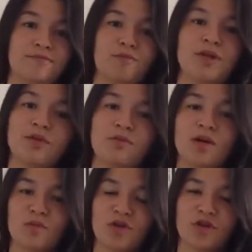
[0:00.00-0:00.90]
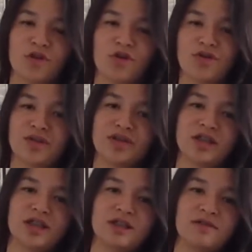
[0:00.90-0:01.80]
being one with the earth and
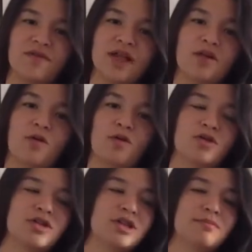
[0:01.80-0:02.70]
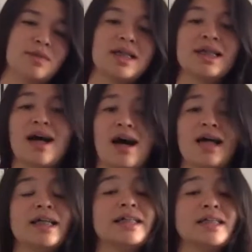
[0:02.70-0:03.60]
just feeling auras and being
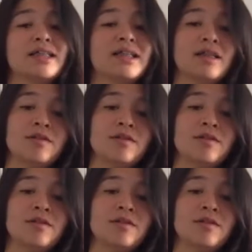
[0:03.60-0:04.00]
kind and